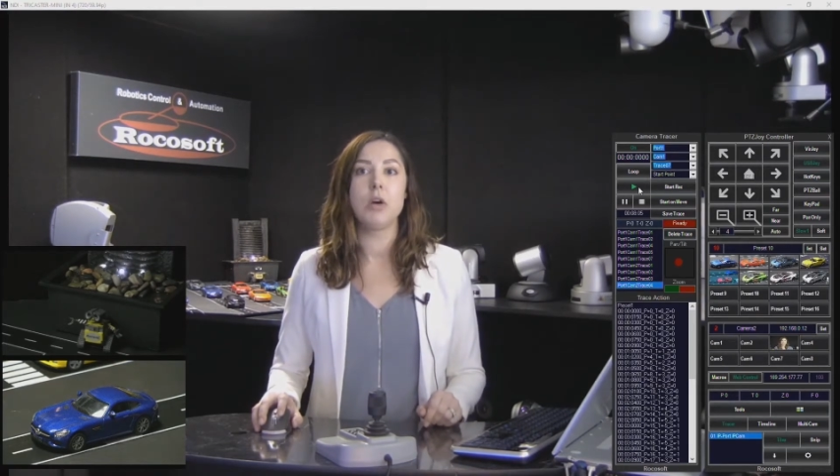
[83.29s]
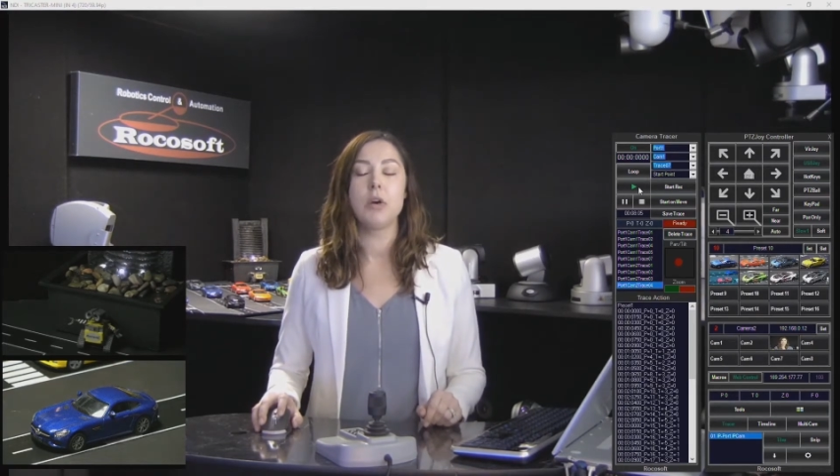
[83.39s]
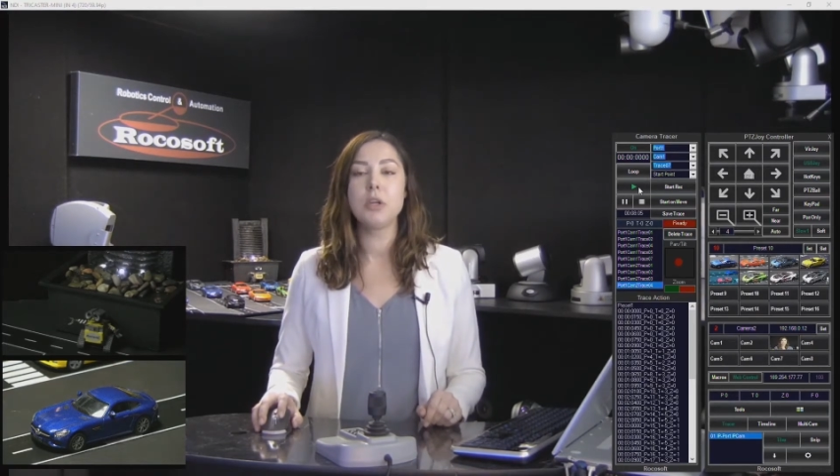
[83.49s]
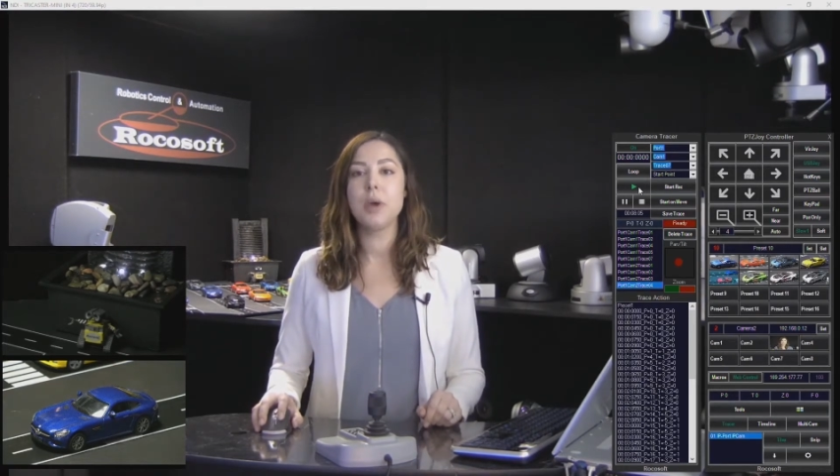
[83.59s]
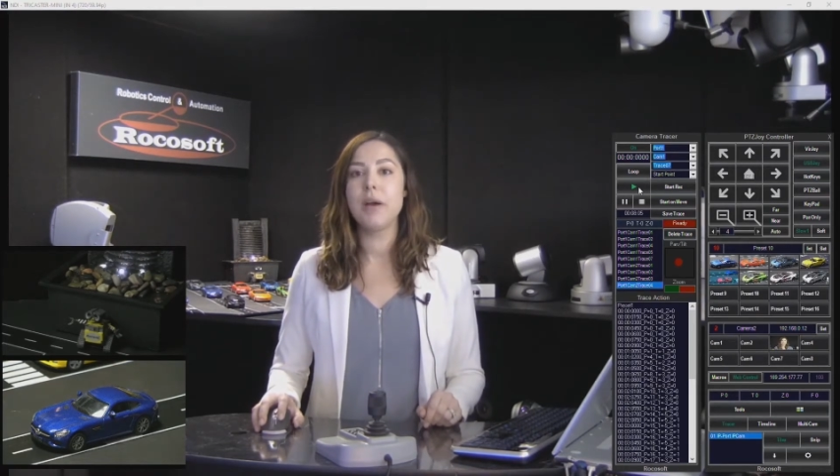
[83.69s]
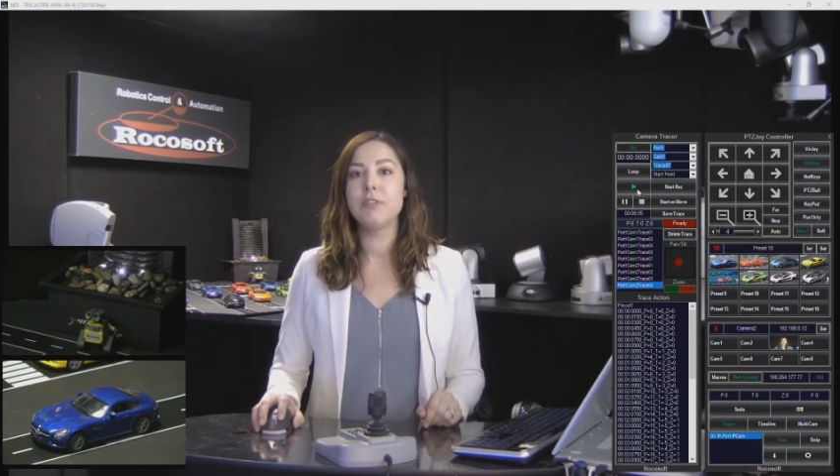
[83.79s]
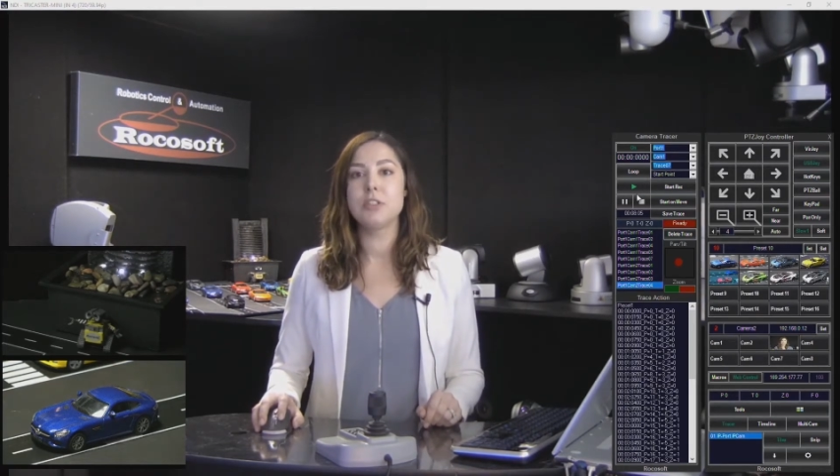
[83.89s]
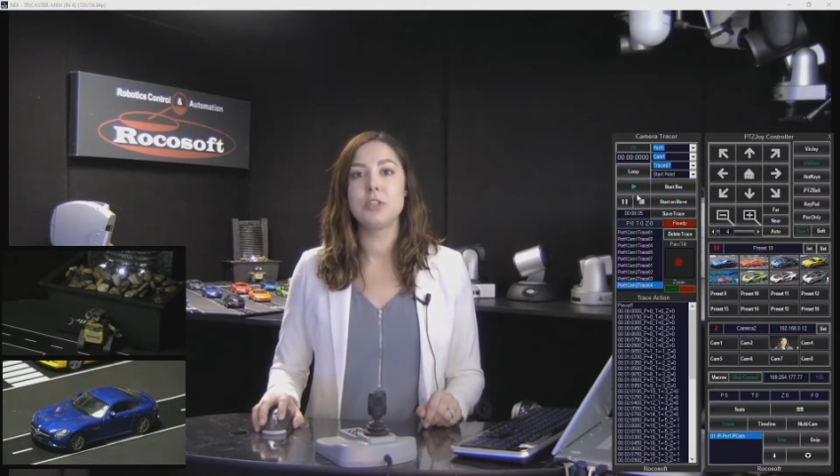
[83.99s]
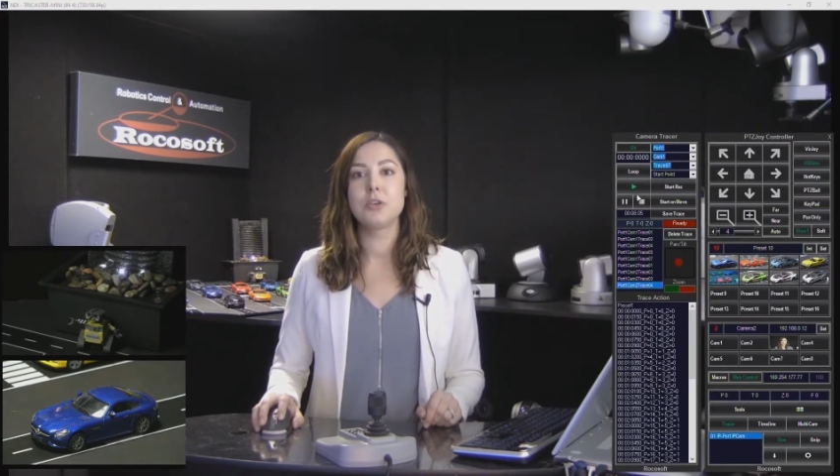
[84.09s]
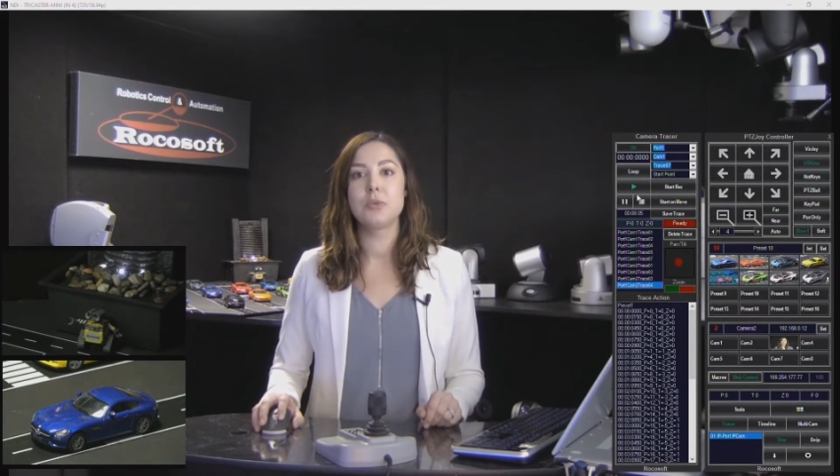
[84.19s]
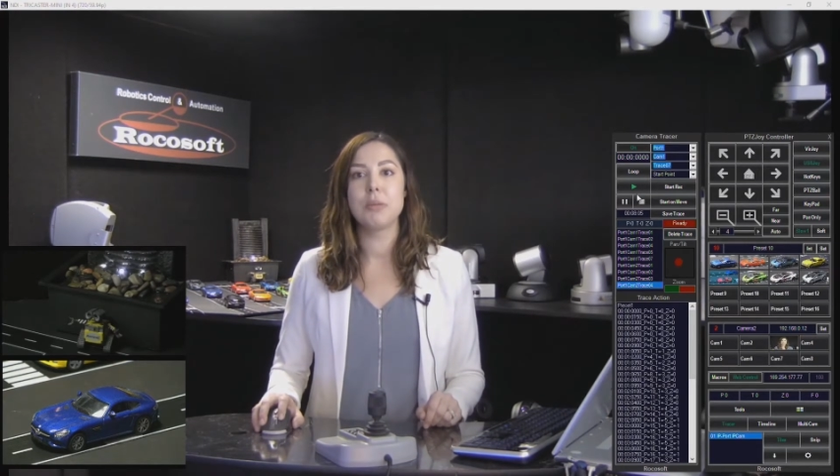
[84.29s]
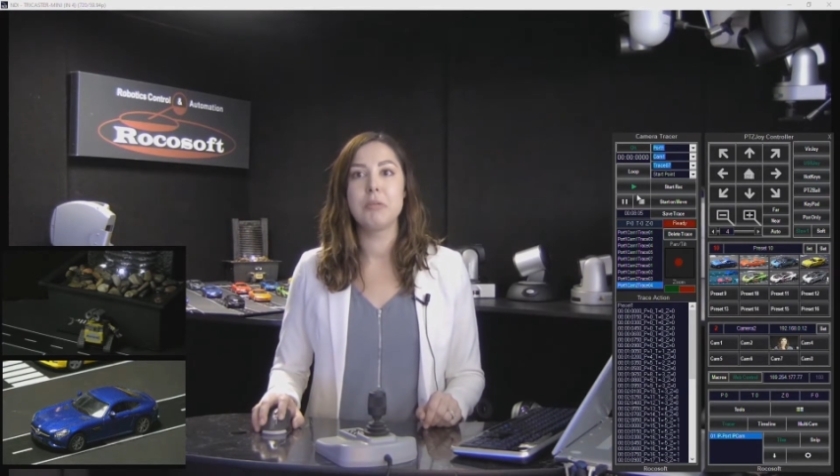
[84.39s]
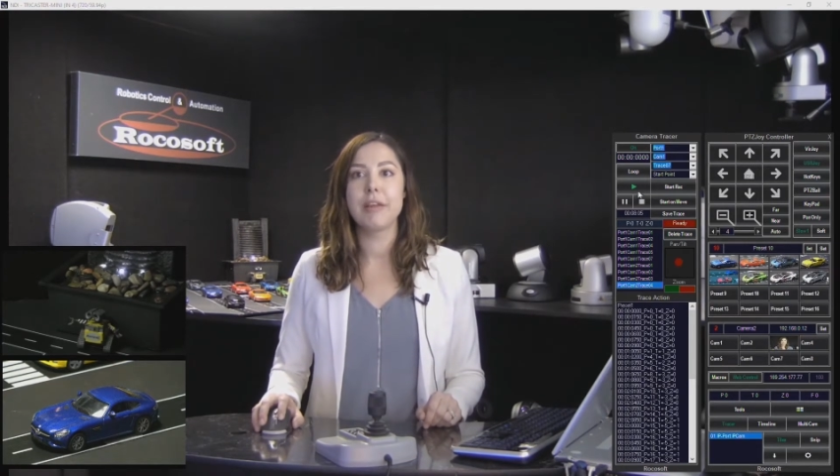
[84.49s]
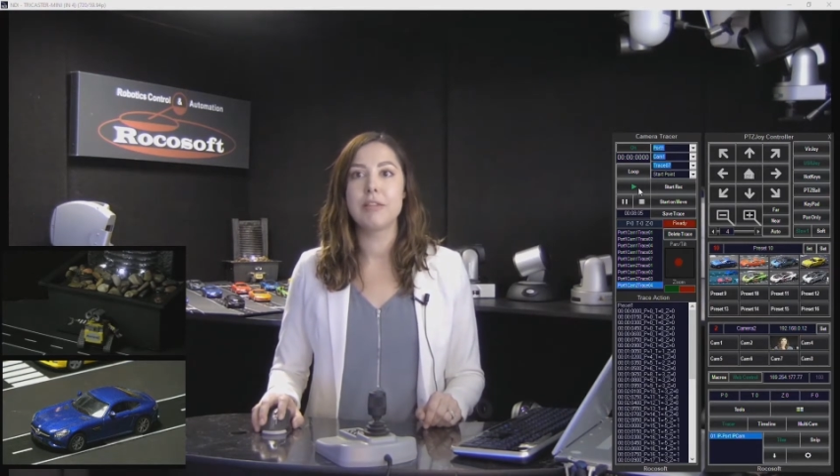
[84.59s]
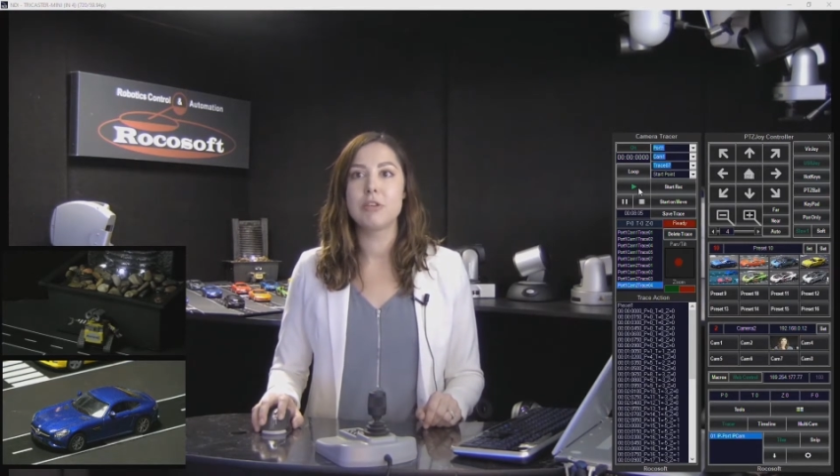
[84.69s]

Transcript: all you have to do to replay the